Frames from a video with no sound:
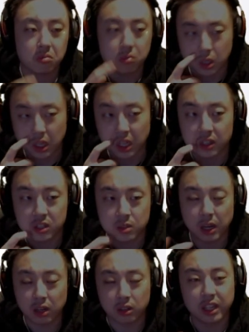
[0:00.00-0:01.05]

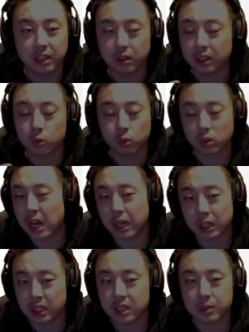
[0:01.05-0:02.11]
Smilegate, like we're not
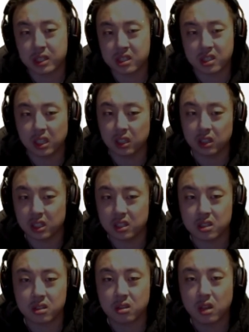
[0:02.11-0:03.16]
gonna be seeing
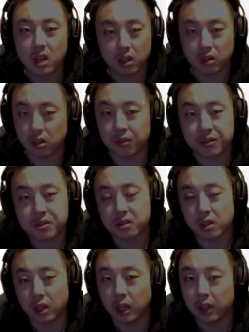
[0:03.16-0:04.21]
these nerfs.
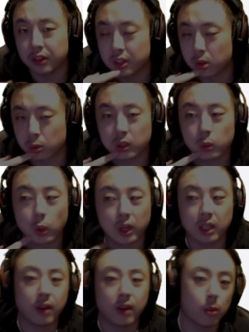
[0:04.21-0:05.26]
They don't really want to give
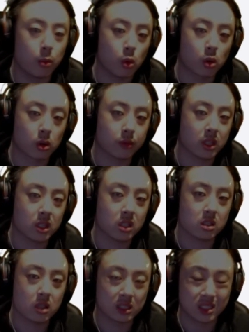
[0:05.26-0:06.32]
out more of these
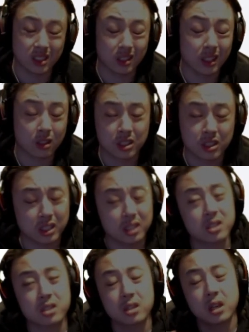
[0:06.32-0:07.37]
selector
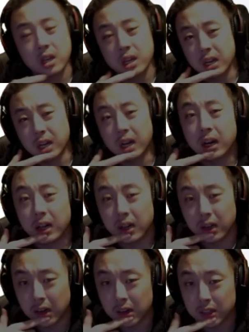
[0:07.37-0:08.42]
tickets.
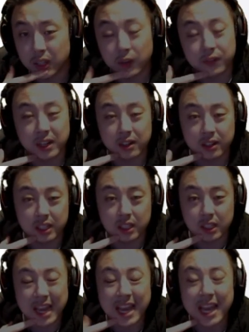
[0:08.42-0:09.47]
They're very
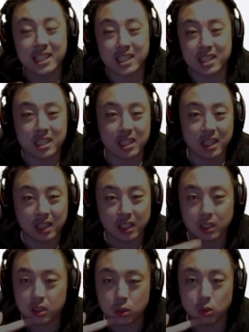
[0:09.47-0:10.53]
hesitant, I think,
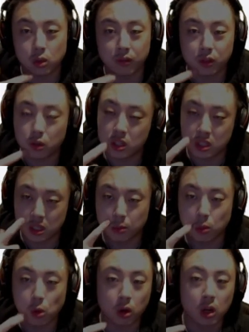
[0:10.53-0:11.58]
to nerf units and
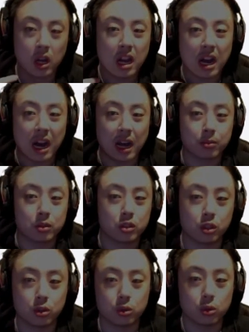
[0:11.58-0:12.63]
more opt
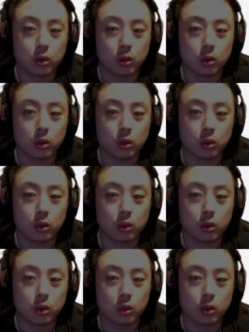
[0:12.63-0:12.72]
to